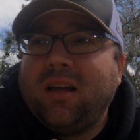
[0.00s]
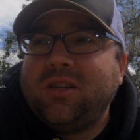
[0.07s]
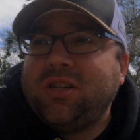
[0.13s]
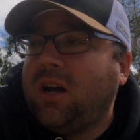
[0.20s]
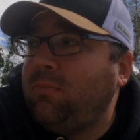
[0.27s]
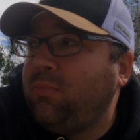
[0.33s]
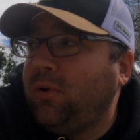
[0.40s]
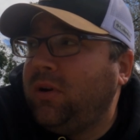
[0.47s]

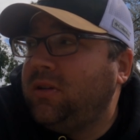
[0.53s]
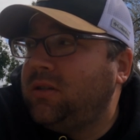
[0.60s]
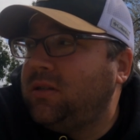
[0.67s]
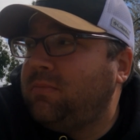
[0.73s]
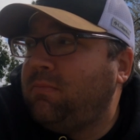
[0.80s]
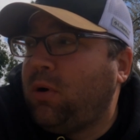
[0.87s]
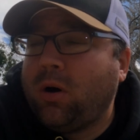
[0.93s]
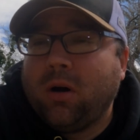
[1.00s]
John Prince
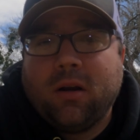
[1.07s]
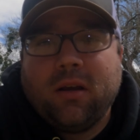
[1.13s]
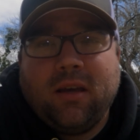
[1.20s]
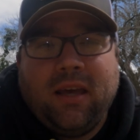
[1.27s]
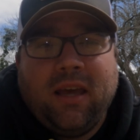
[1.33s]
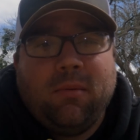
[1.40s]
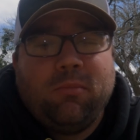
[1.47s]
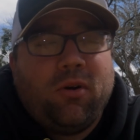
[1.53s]
Park
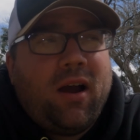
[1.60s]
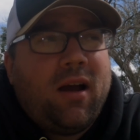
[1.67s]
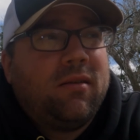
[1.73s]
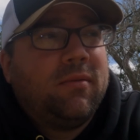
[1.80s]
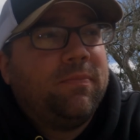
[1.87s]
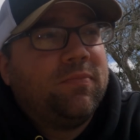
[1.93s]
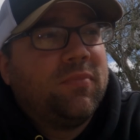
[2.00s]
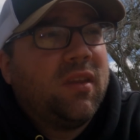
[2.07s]
Campground.
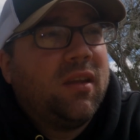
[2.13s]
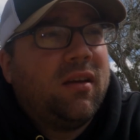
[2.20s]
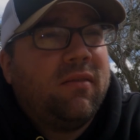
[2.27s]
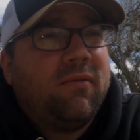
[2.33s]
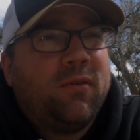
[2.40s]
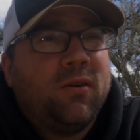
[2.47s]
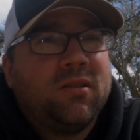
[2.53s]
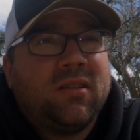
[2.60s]

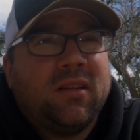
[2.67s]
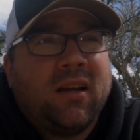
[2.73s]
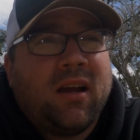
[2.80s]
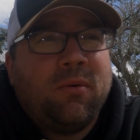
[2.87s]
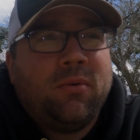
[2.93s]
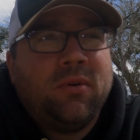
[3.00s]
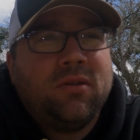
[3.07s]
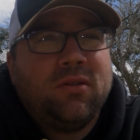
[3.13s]
First thing
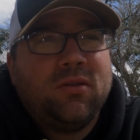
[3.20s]
I want